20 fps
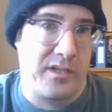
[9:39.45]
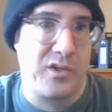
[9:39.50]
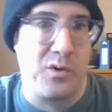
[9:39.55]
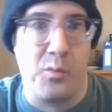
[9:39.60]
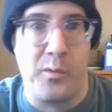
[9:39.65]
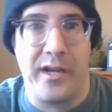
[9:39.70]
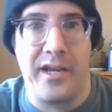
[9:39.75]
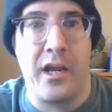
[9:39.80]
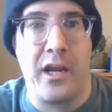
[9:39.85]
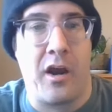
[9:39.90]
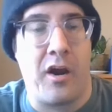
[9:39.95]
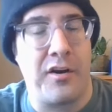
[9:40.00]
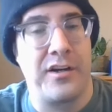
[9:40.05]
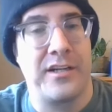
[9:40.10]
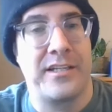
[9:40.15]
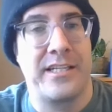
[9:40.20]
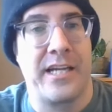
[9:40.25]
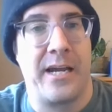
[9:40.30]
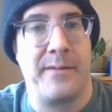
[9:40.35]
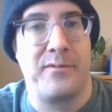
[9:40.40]
To win
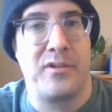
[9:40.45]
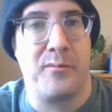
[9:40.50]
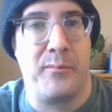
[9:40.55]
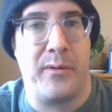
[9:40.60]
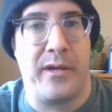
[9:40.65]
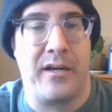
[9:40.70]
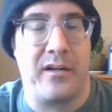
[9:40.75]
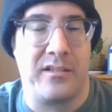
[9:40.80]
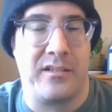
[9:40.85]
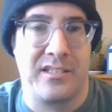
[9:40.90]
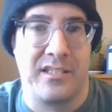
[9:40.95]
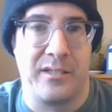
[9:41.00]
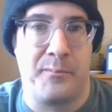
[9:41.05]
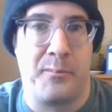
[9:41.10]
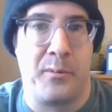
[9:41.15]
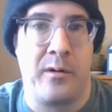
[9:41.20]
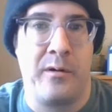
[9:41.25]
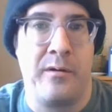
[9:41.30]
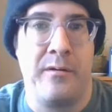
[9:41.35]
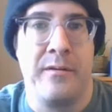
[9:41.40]
100 times your bet on
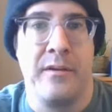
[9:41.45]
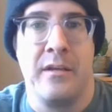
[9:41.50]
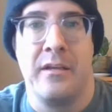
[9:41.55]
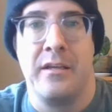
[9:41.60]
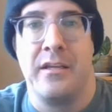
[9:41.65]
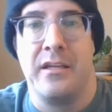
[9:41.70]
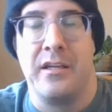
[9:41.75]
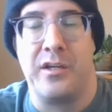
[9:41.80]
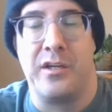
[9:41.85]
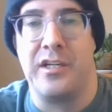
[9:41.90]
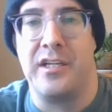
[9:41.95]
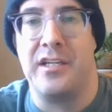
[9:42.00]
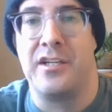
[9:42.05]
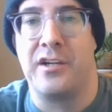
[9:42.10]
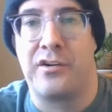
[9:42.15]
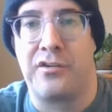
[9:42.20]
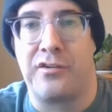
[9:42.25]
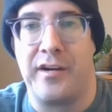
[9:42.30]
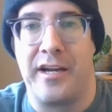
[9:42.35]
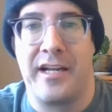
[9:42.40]
sleeper, you need
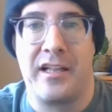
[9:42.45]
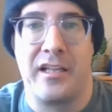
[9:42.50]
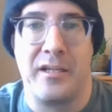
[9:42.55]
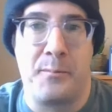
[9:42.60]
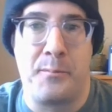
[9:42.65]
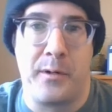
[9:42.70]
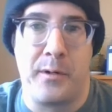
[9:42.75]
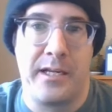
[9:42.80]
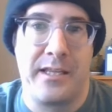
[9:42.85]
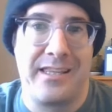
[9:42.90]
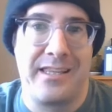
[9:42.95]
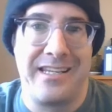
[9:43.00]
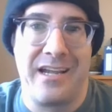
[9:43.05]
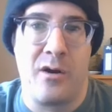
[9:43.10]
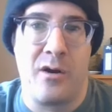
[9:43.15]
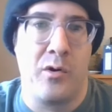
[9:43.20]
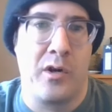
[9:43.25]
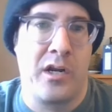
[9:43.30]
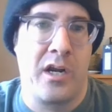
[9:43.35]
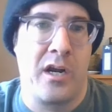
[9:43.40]
to correctly predict the
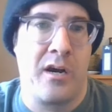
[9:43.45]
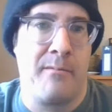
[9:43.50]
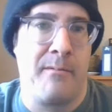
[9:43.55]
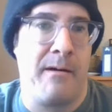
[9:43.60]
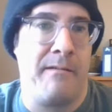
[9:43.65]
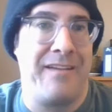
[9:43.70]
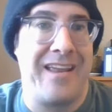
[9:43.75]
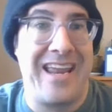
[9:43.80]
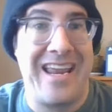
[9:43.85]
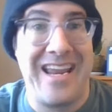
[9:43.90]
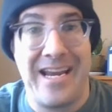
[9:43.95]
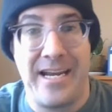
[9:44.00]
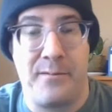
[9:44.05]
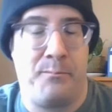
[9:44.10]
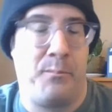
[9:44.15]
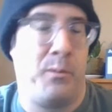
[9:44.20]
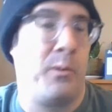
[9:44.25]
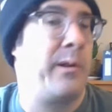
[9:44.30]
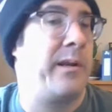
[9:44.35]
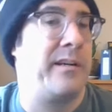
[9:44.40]
outcome of 8
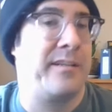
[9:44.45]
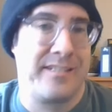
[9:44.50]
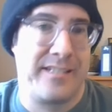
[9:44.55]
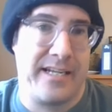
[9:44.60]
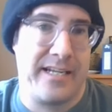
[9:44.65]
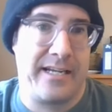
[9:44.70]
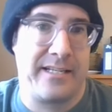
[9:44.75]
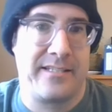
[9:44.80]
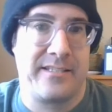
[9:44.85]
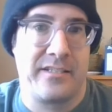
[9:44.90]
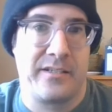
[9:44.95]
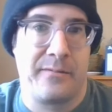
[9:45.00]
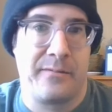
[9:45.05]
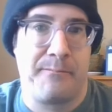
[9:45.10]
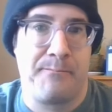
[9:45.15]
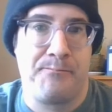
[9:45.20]
player stats.